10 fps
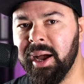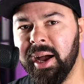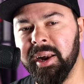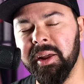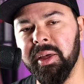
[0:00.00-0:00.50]

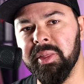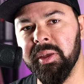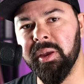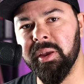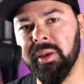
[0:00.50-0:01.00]
on
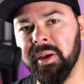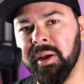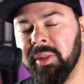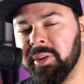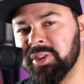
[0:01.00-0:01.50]

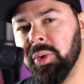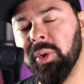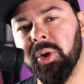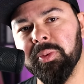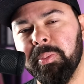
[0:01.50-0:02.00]
the
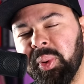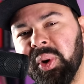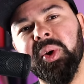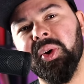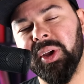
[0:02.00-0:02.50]
so-called
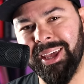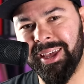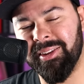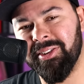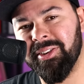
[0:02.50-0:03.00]

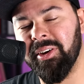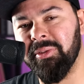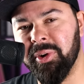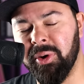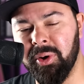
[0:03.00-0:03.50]
Burgergate
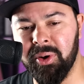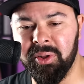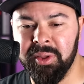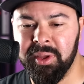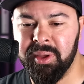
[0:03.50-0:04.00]
of it
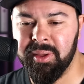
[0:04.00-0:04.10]
all.